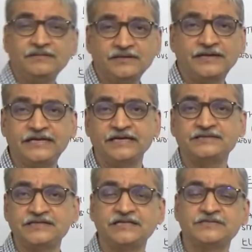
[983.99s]
The net
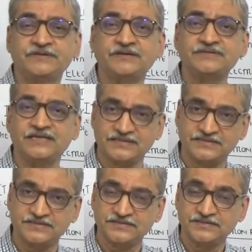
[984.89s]
energy release becomes less.
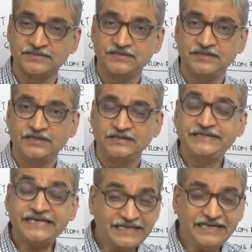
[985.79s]

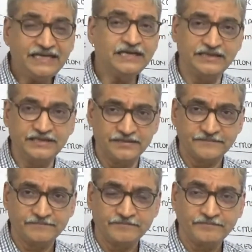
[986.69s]
Technically,
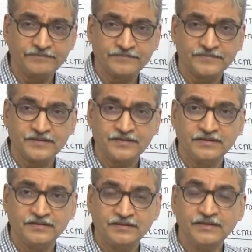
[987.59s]

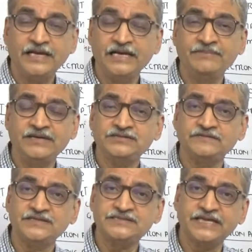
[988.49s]
the elements of
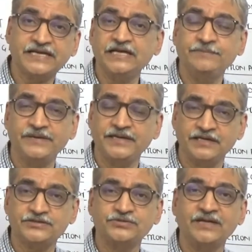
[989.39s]
the second
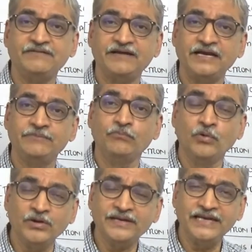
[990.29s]
period should have had
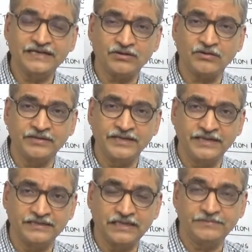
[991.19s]
more electron gain
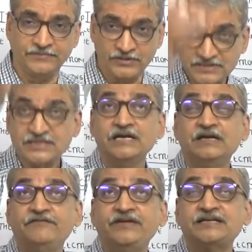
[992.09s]
enthalpy, because
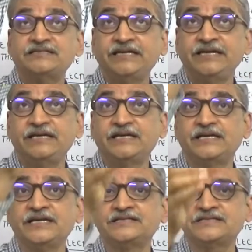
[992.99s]
we are saying it
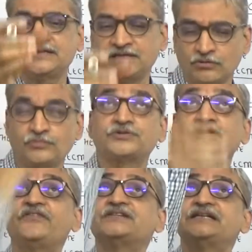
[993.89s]
decreases in a group. So the
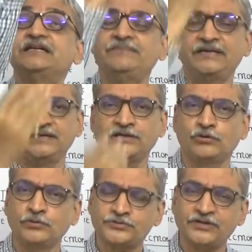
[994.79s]
first element in the
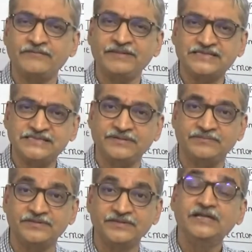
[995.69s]
group should have maximum.
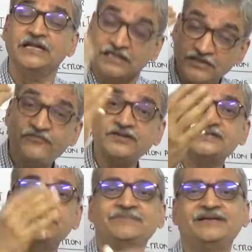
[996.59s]
The first
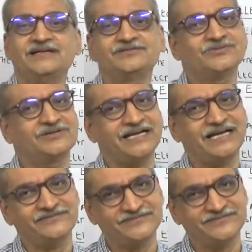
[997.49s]
element does not have.